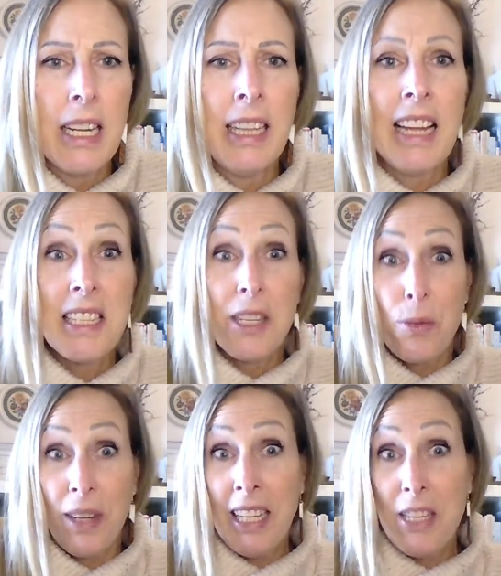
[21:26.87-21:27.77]
unless it's
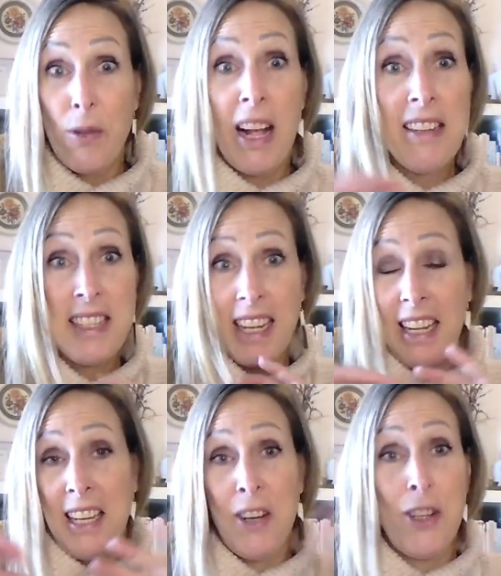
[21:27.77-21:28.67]
really drastic
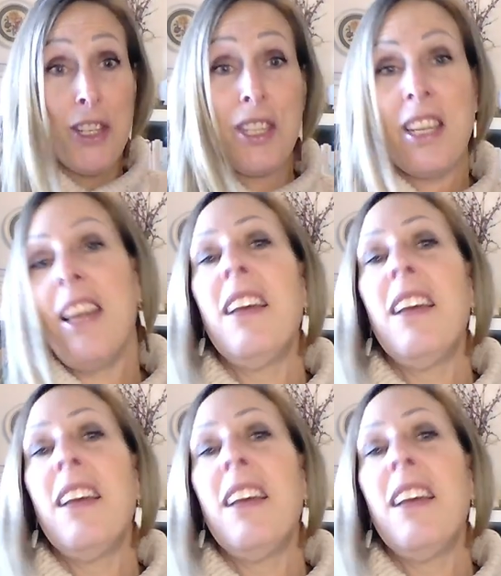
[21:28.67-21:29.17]
and you're just